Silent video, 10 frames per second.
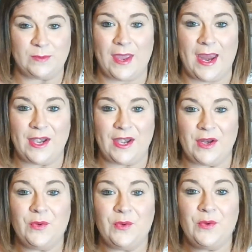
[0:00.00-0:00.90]

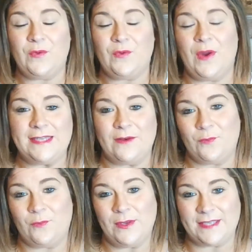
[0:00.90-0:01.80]
located right
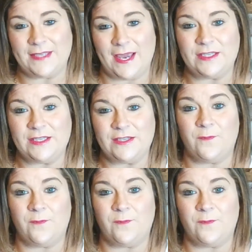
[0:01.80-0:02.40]
inside of one site